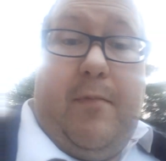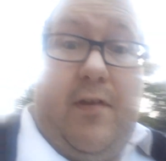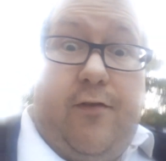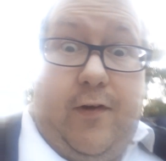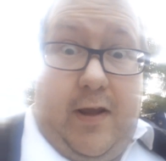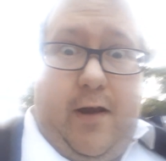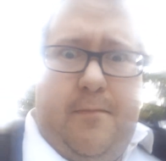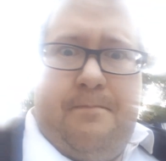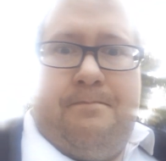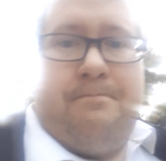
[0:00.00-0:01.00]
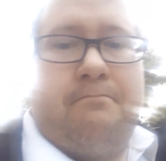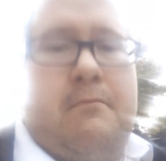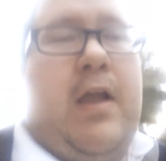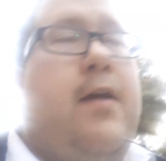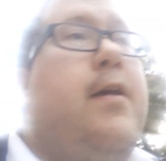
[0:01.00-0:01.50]
this video,
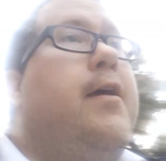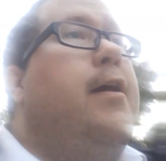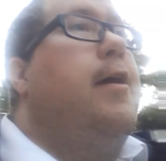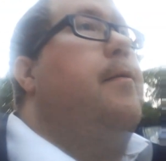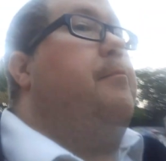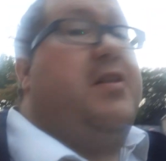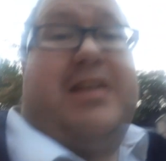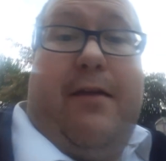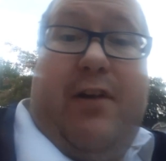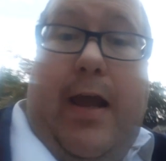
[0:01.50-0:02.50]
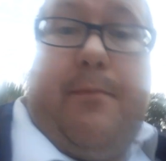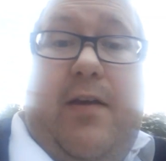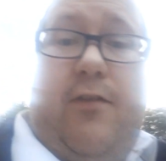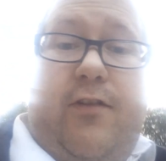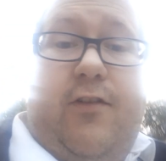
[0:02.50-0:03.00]
but David
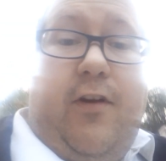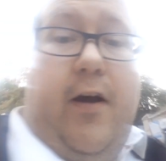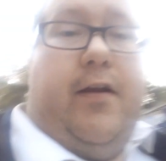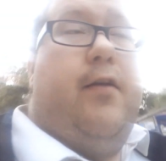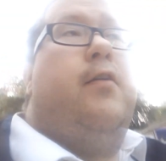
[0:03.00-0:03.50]
Amess decided,